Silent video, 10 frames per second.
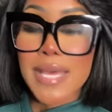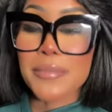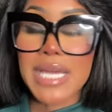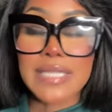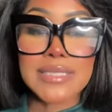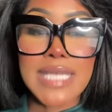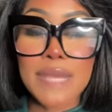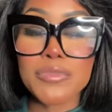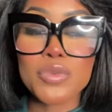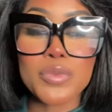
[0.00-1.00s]
By the
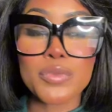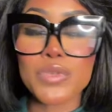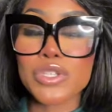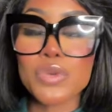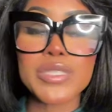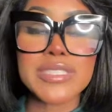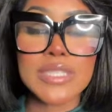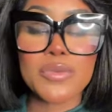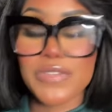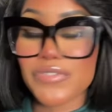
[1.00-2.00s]
time when you're with
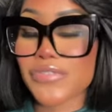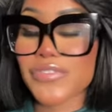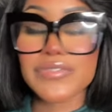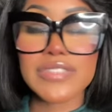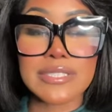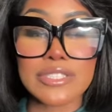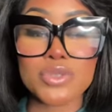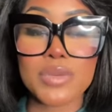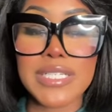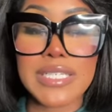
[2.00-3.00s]
someone for 15 or
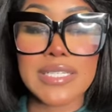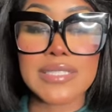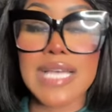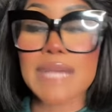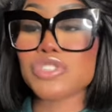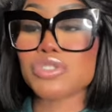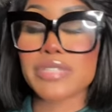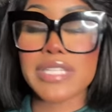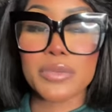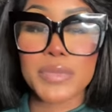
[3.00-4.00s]
20 years, I'm sure
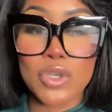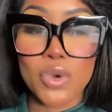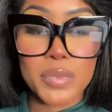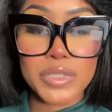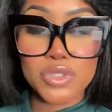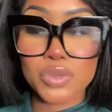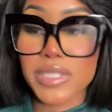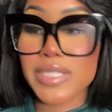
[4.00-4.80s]
they'll be open to it.